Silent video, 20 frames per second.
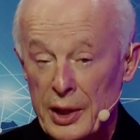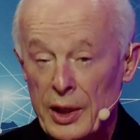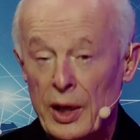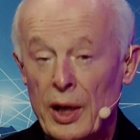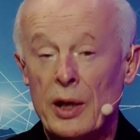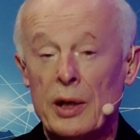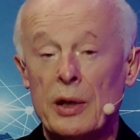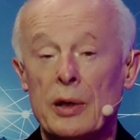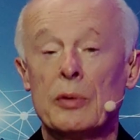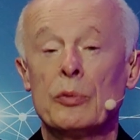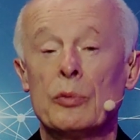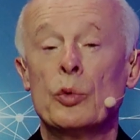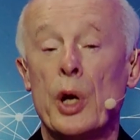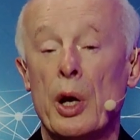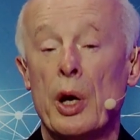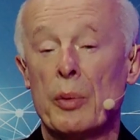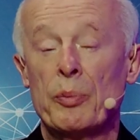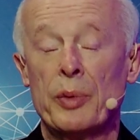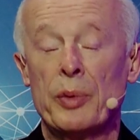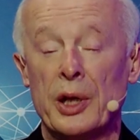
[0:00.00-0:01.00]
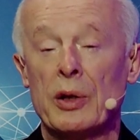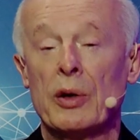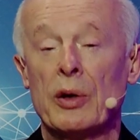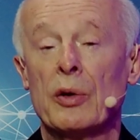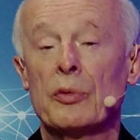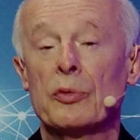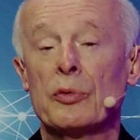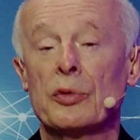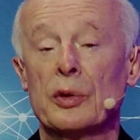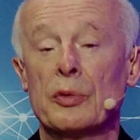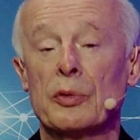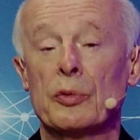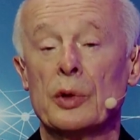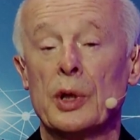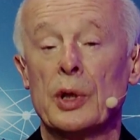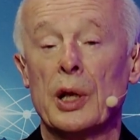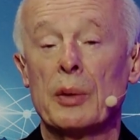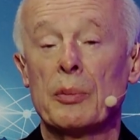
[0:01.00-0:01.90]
are better off if we